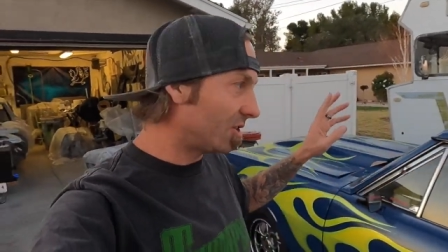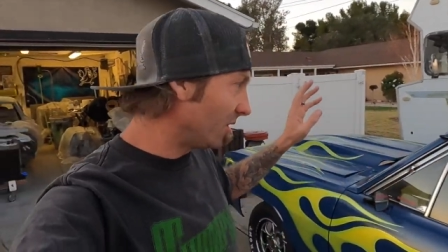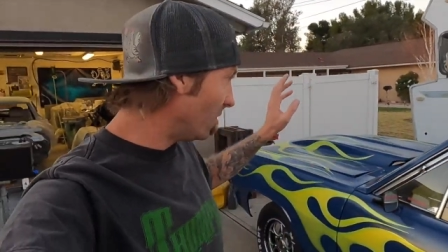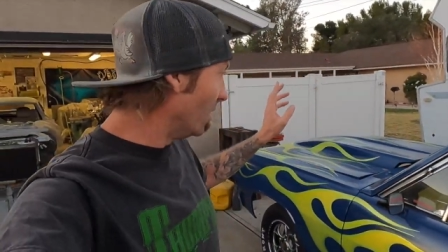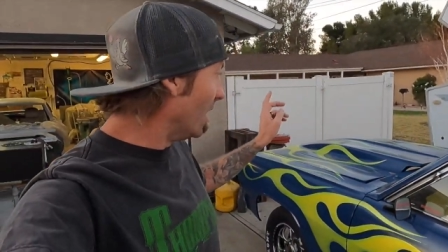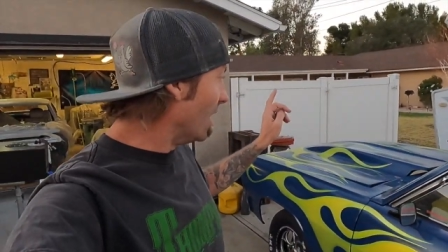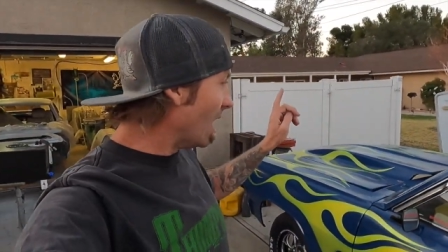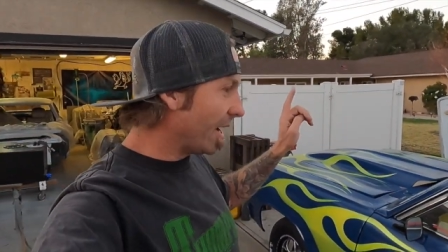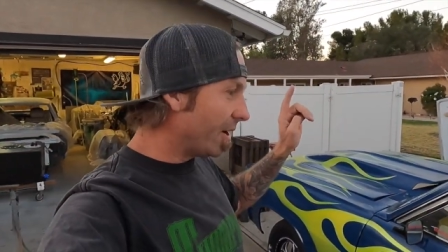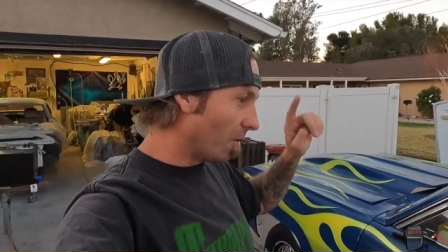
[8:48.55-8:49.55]
So
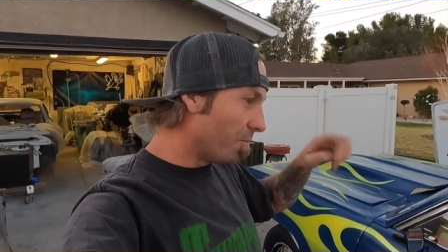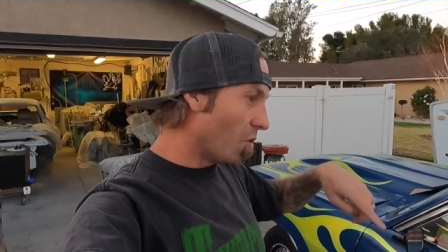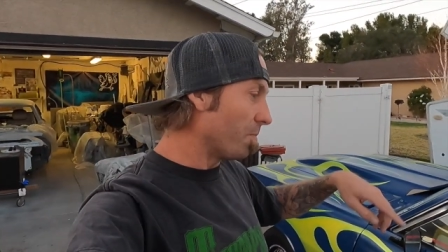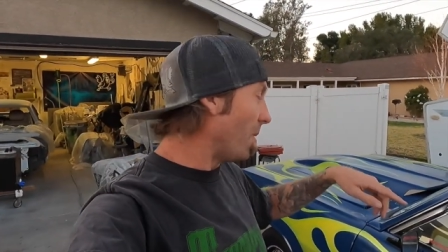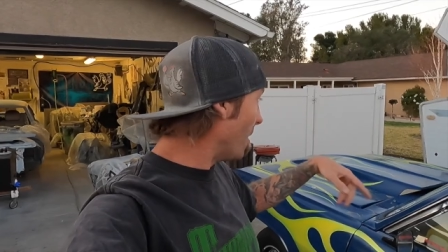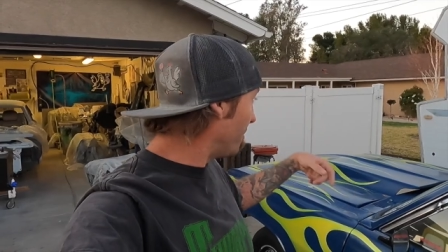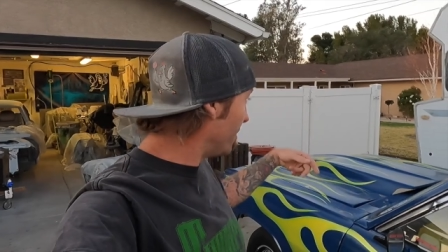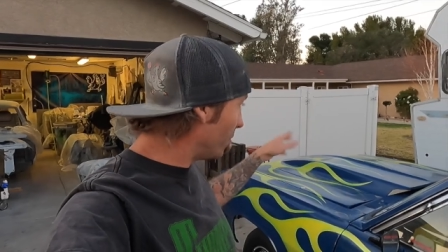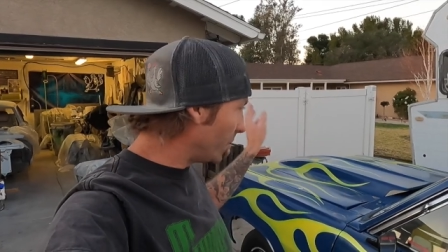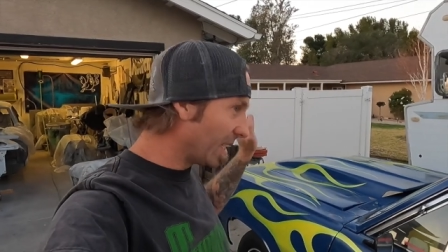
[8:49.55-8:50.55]
I know with more pump,
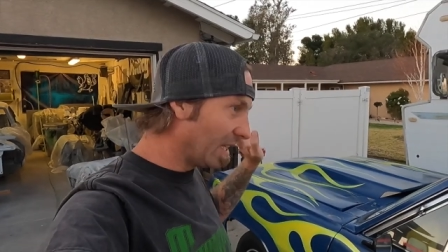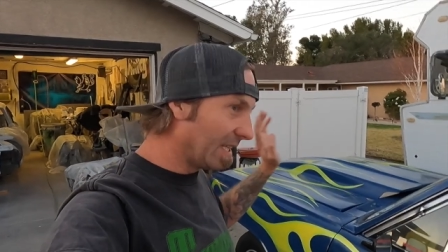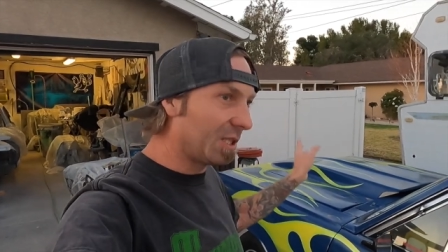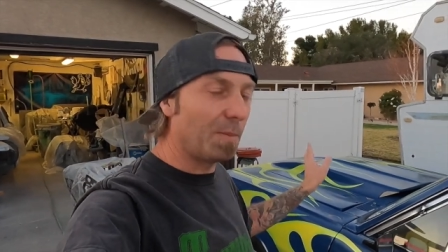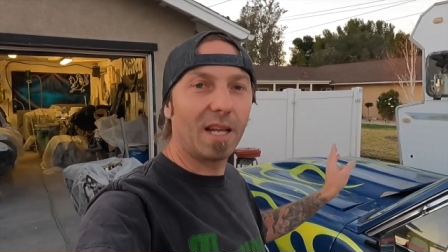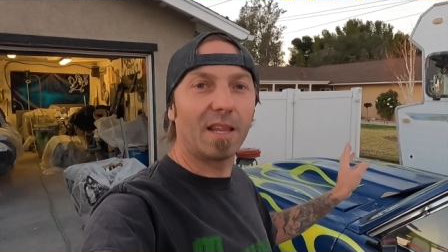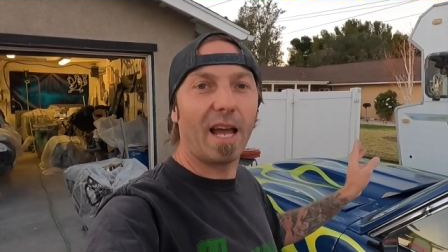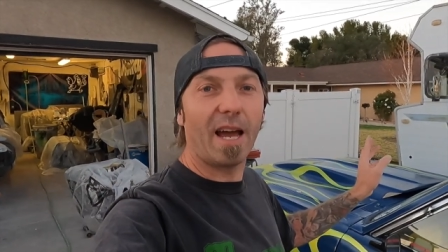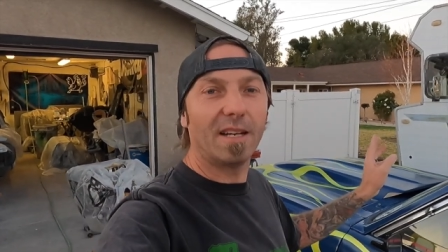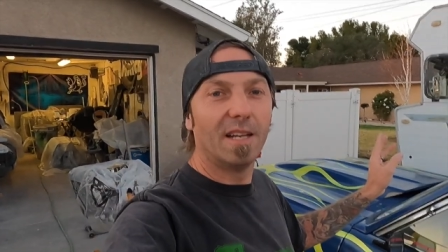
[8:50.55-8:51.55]
we can at least make
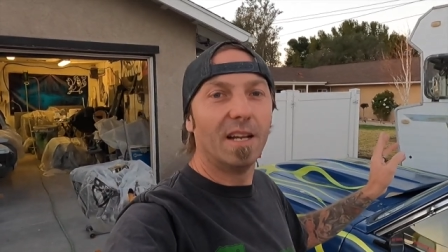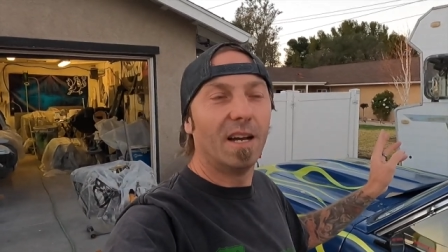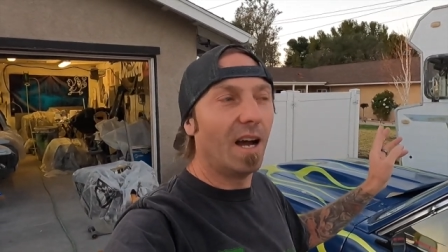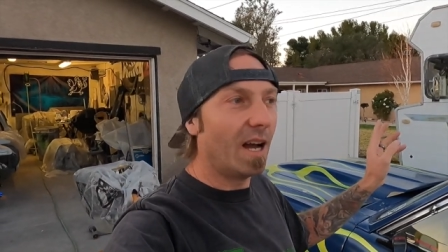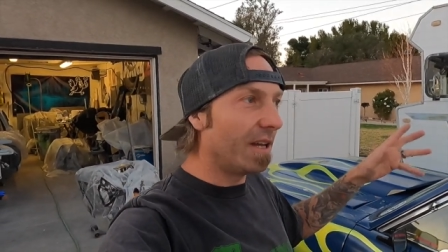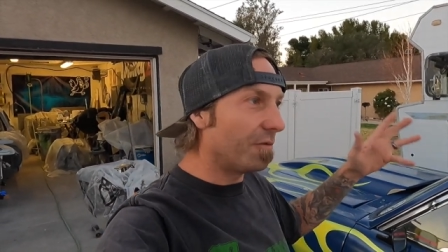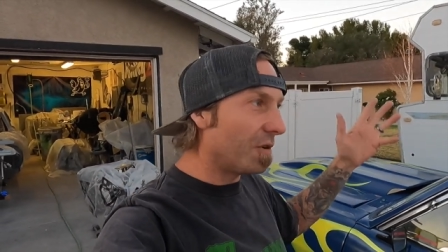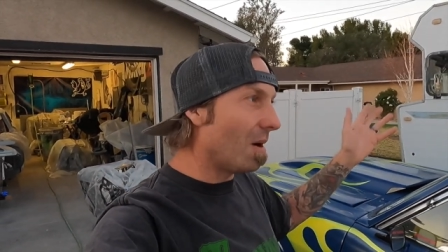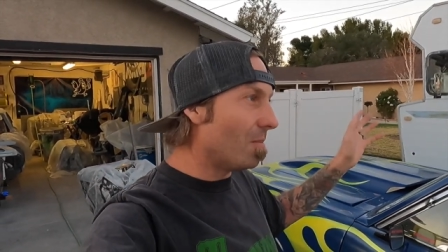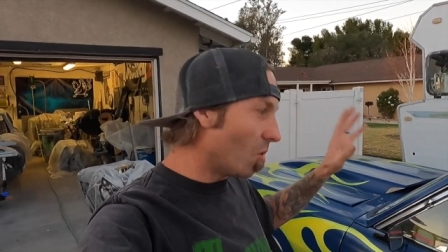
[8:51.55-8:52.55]
that. Uh, if
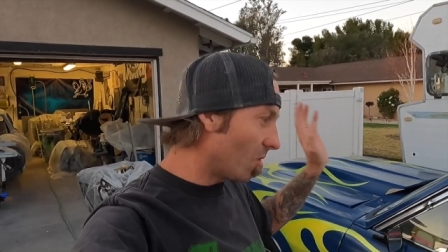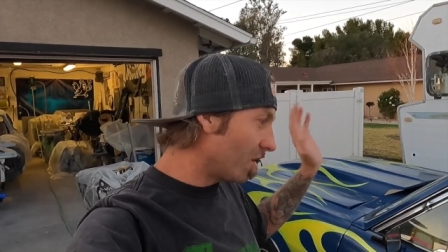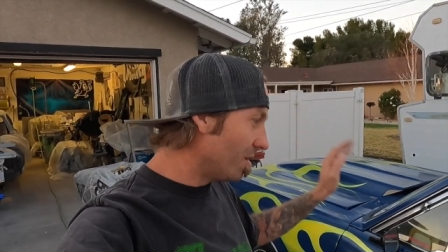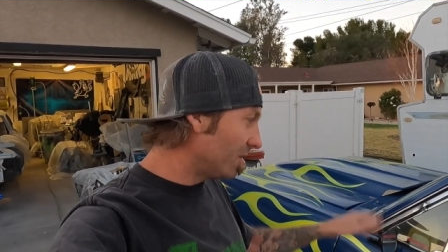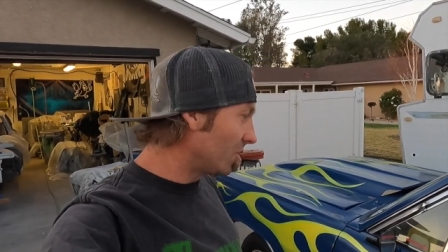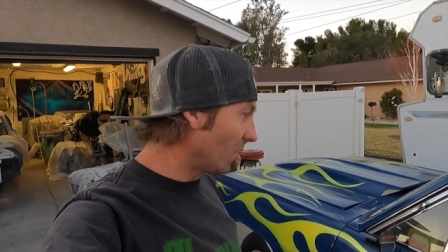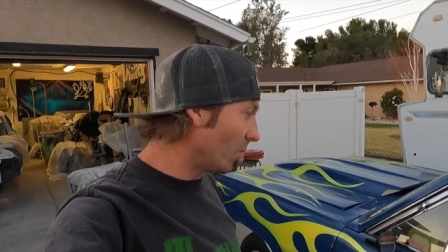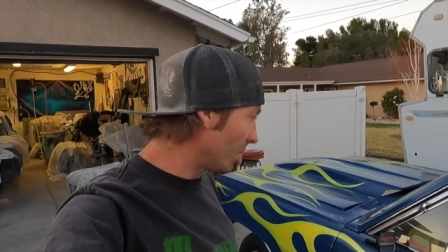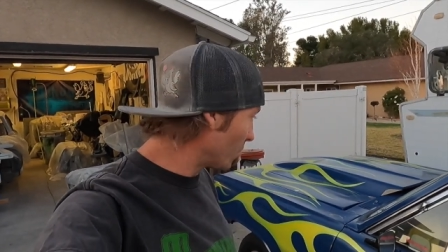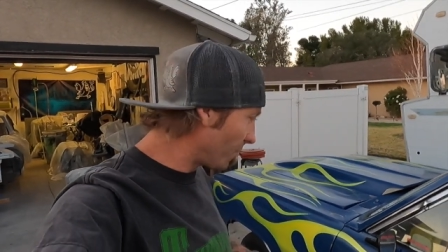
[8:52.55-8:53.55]
not more. So
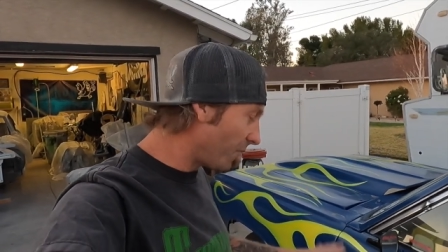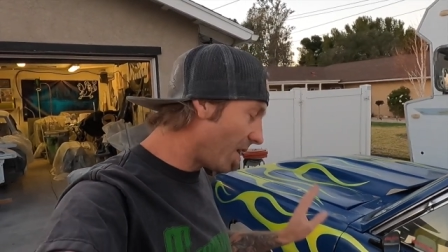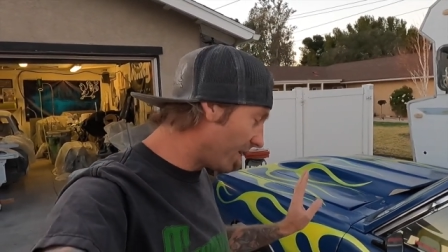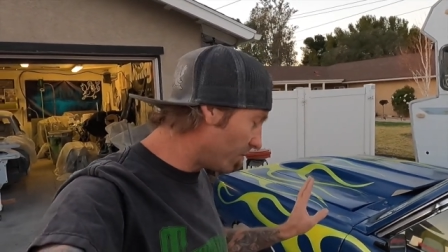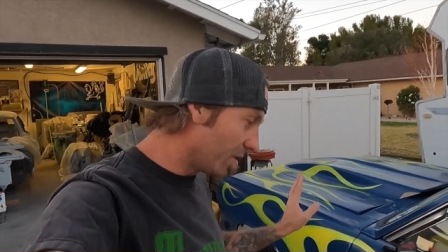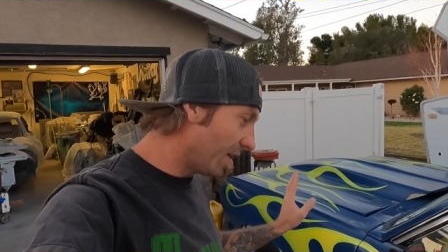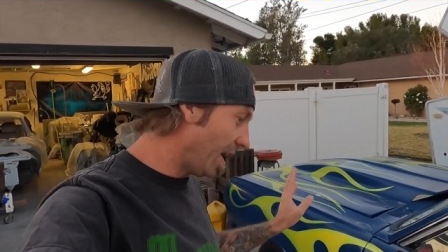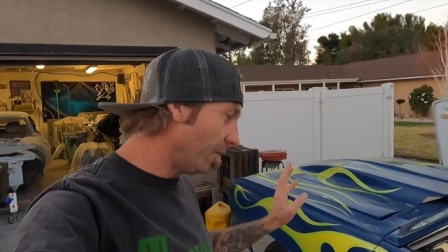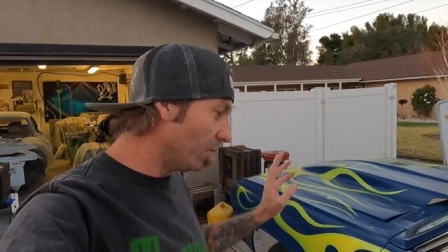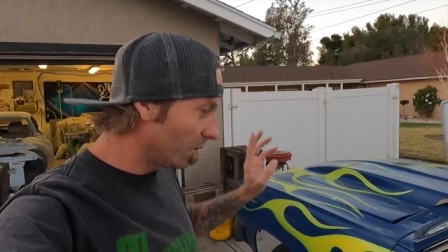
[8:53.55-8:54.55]
we're, we're fine with that.